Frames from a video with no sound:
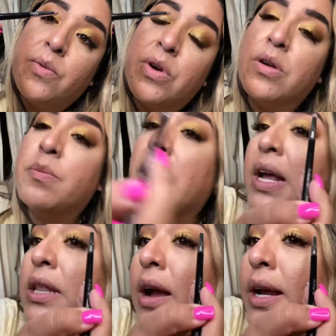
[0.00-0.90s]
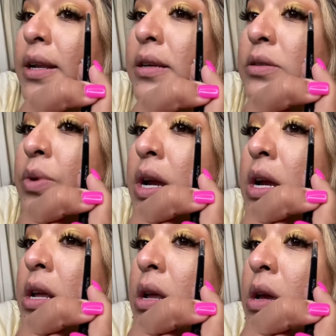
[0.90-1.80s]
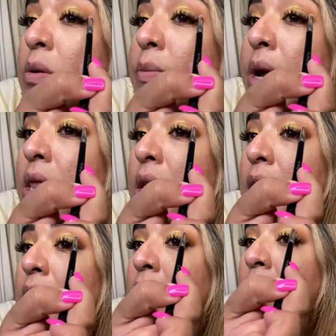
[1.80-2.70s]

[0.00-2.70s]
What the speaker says: where my line is, right, or my lid.